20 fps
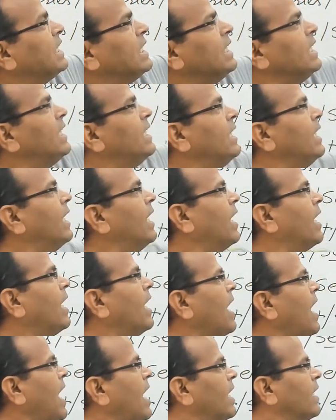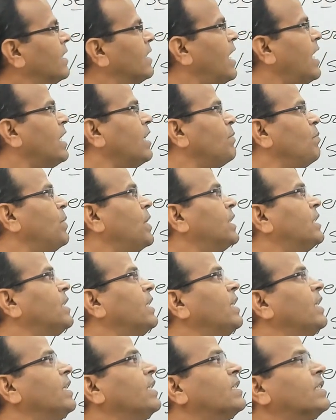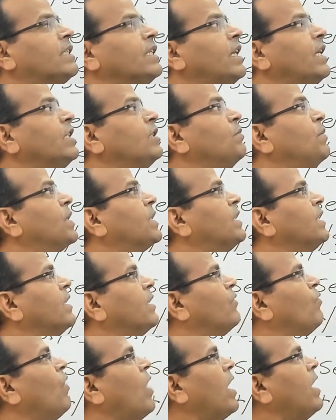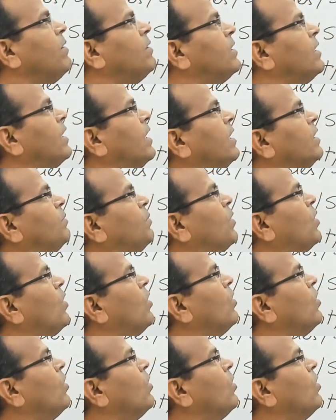here, and that mixing is series mixing. Why series? Because